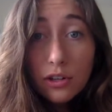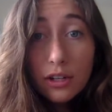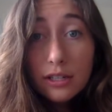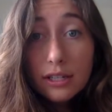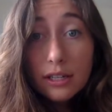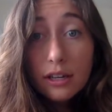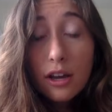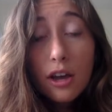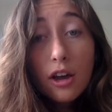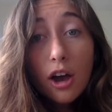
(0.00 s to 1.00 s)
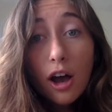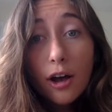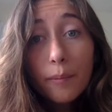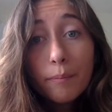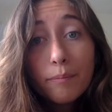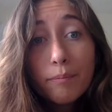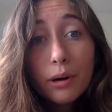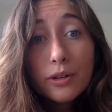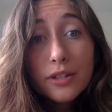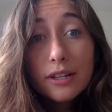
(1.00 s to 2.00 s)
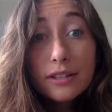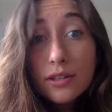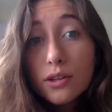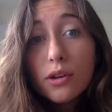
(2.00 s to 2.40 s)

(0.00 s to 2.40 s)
It's the persons